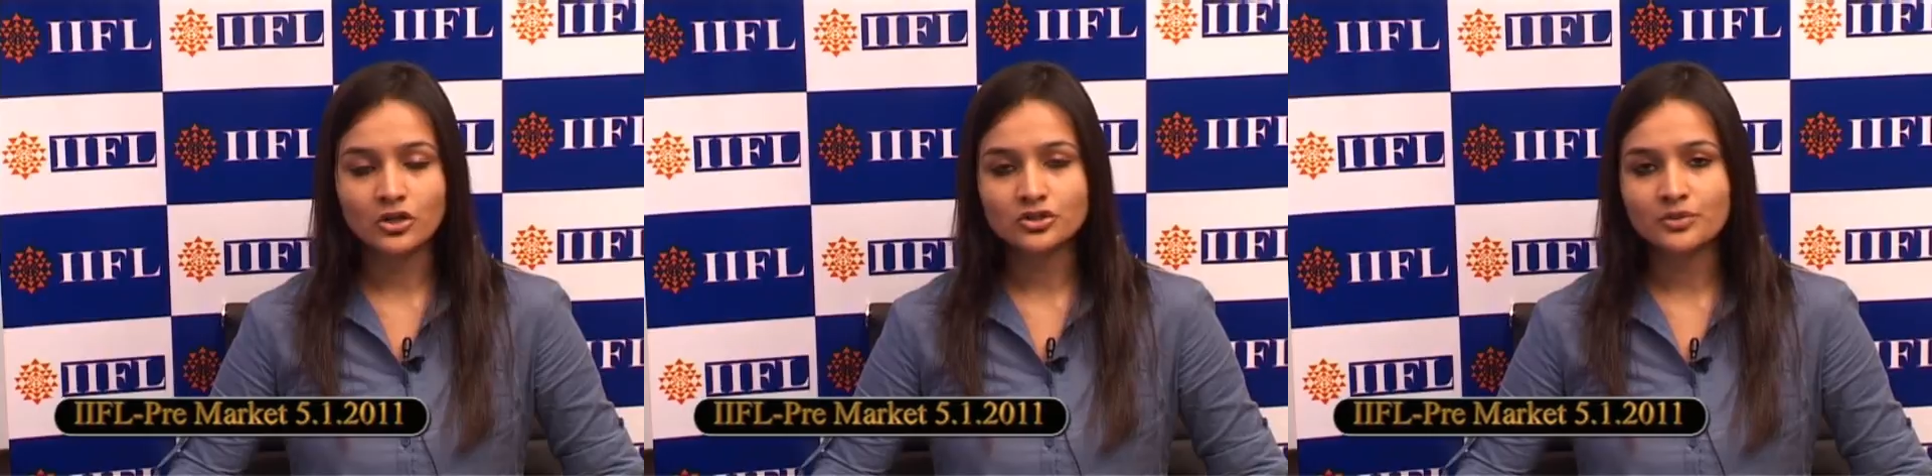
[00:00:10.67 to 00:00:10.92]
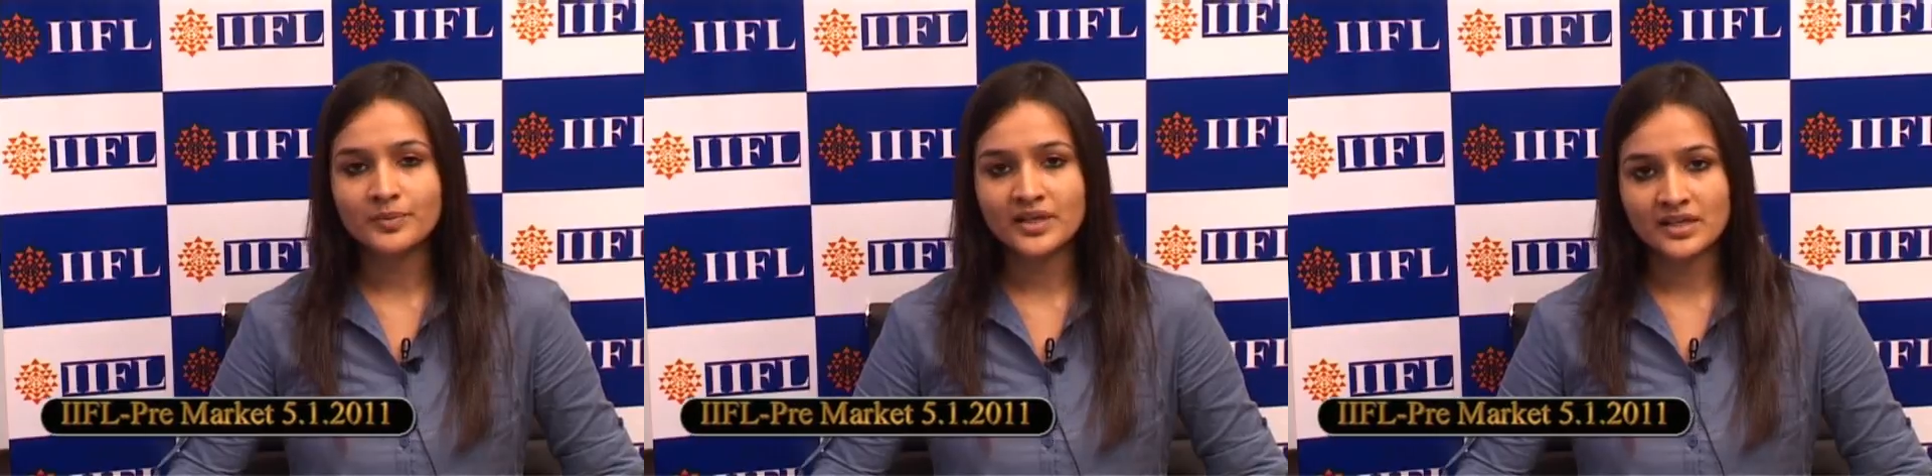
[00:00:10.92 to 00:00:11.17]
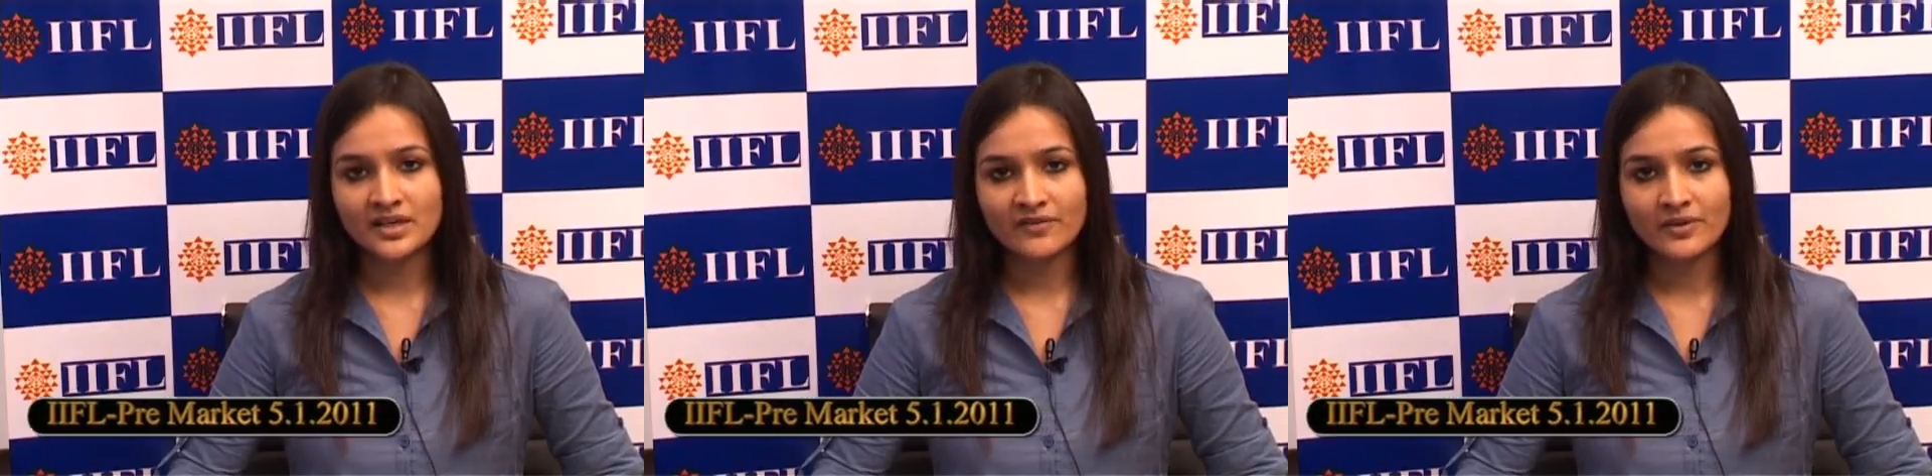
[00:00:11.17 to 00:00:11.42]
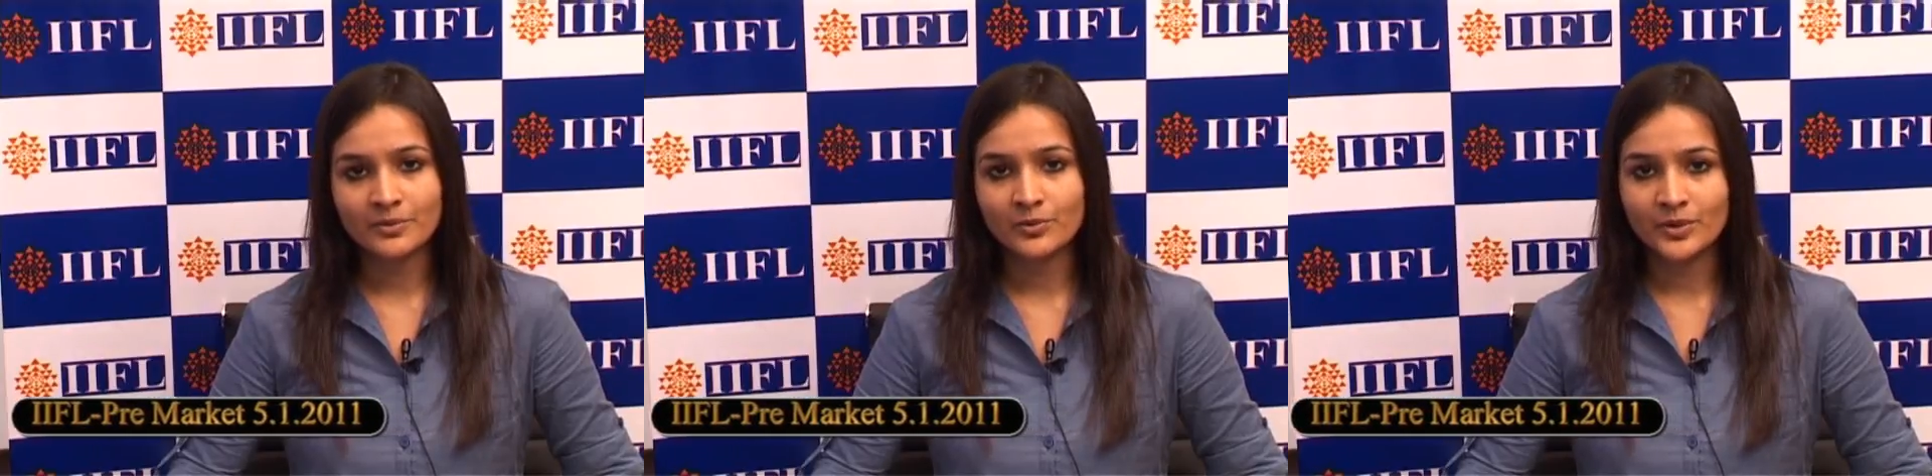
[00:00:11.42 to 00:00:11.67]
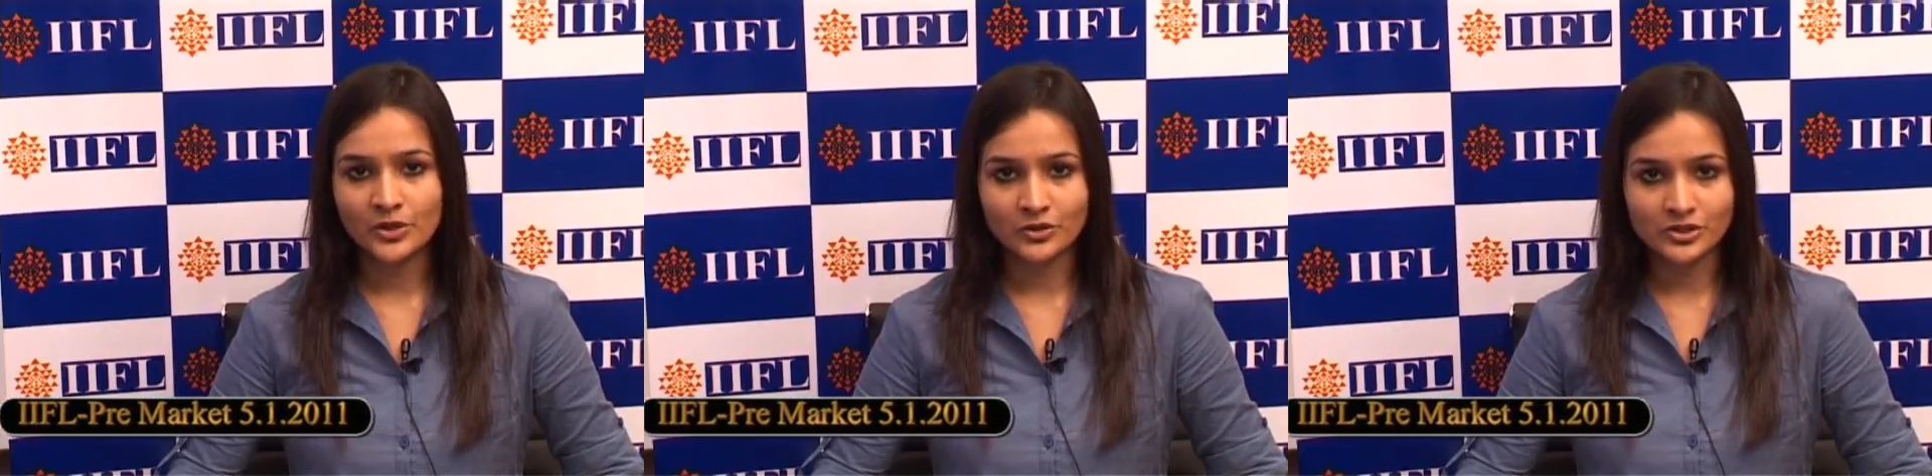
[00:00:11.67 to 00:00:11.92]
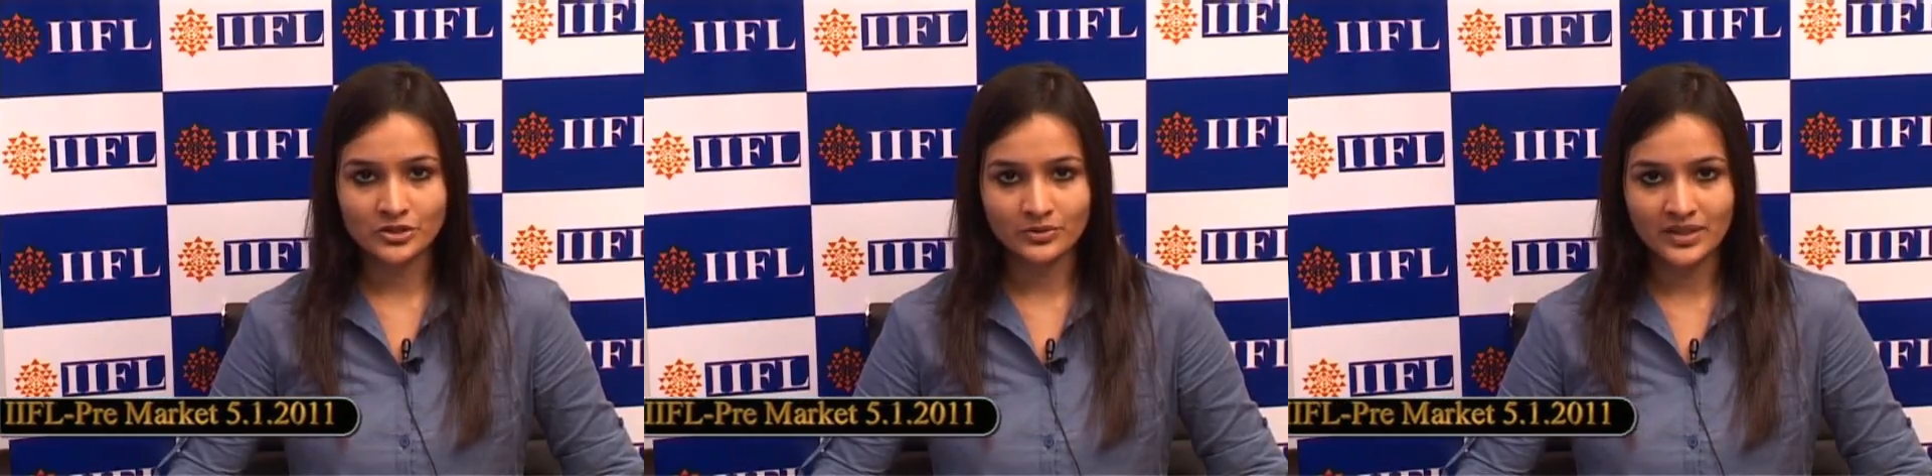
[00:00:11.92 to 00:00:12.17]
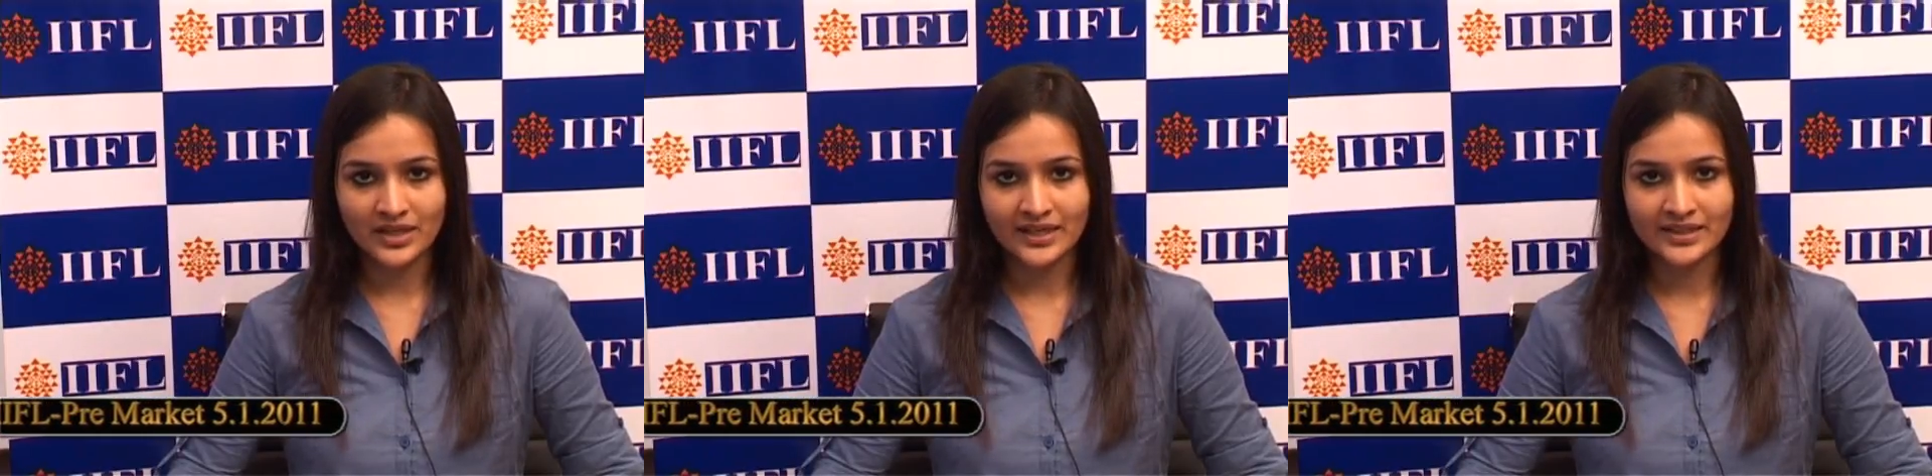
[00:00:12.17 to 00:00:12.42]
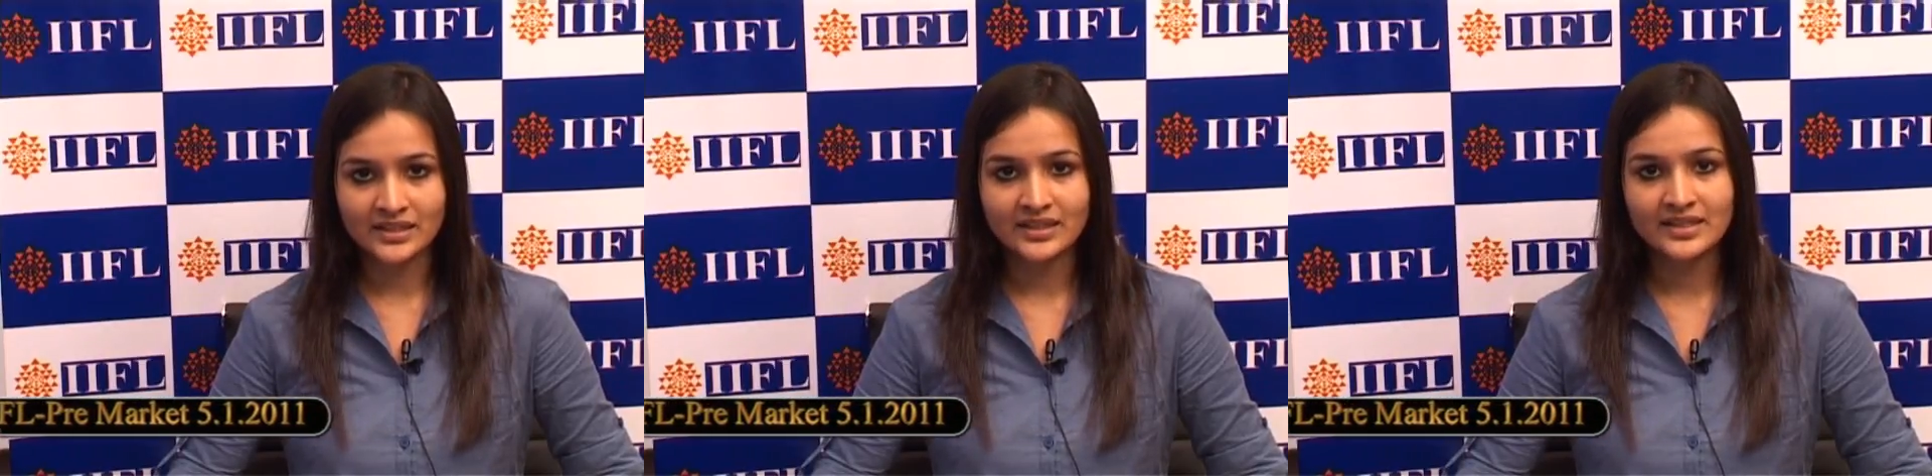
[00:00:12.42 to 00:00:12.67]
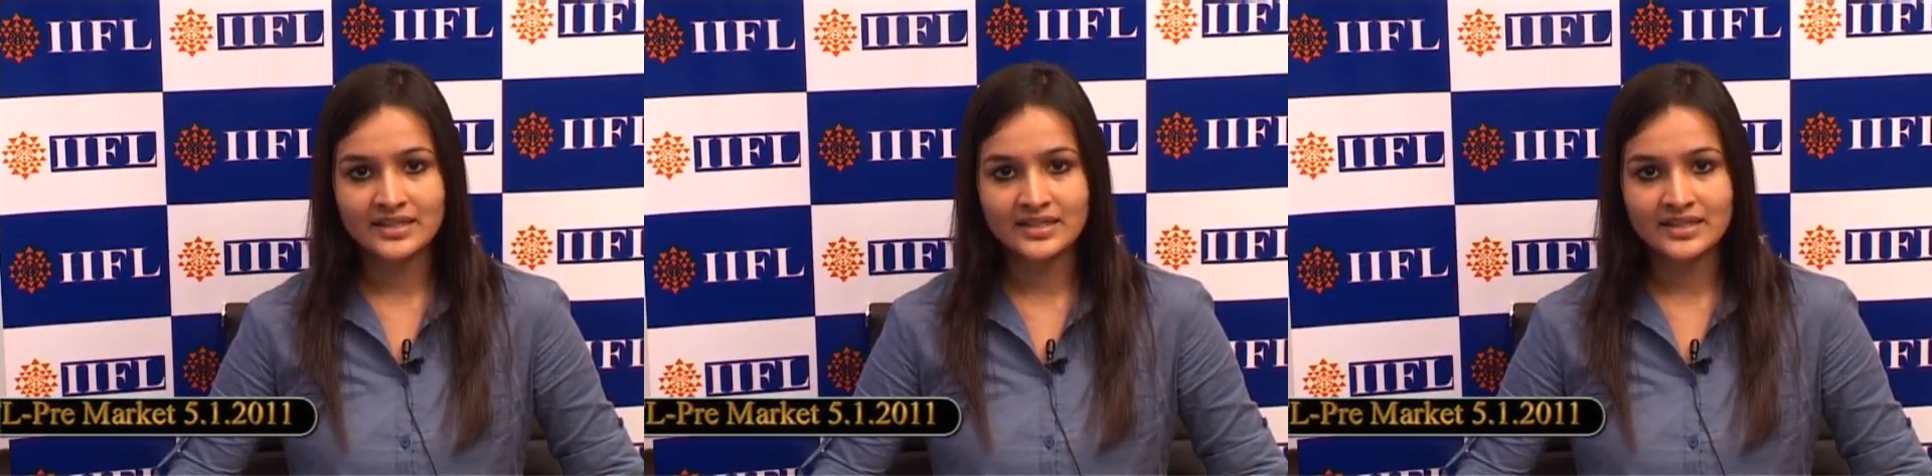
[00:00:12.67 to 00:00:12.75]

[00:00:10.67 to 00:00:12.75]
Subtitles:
October and November were not so kind.